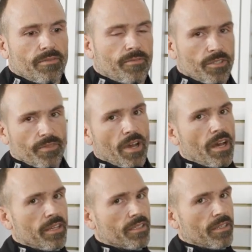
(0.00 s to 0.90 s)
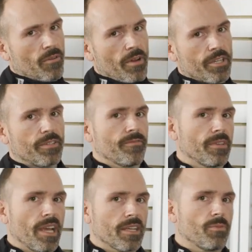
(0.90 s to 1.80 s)
First of all, it's a question
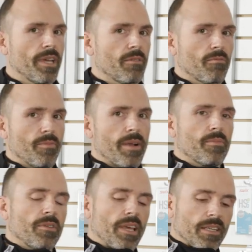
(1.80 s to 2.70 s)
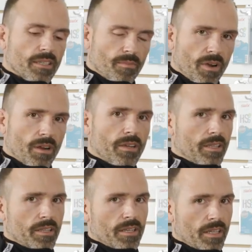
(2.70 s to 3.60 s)
for next week. Remember that
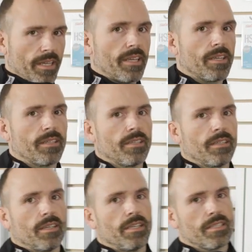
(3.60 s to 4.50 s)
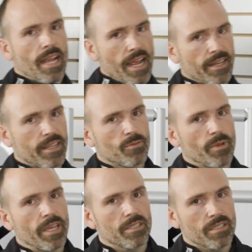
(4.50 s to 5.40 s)
tomorrow the clinic is not next
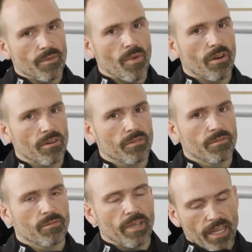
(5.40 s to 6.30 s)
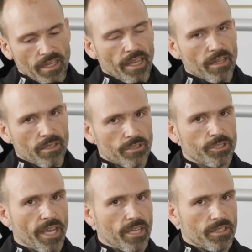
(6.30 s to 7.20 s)
week, it's tomorrow. We had like a little
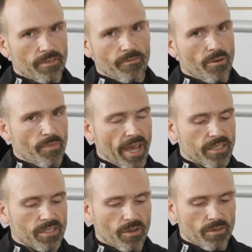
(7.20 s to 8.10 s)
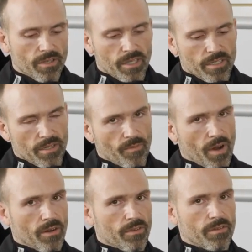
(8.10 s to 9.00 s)
change in the format. So
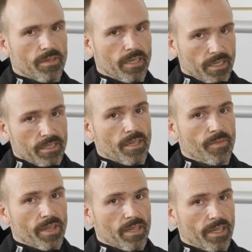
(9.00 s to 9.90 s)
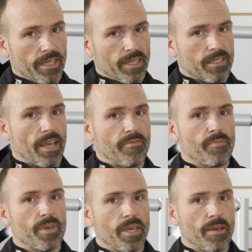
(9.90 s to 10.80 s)
tomorrow is going to be the clinic at
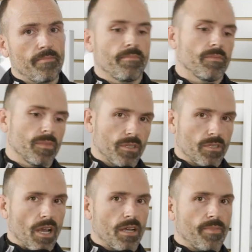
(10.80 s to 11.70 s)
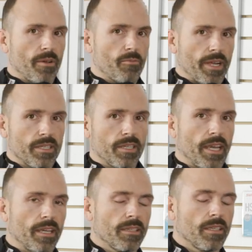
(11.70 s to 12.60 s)
7 p.m. to talk about race
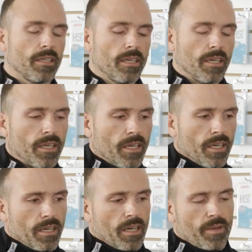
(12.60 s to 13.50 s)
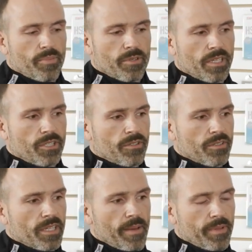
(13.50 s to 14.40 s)
day
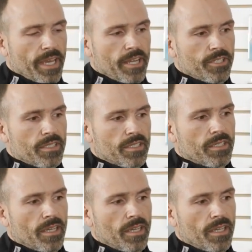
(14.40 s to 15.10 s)
procedures and applications.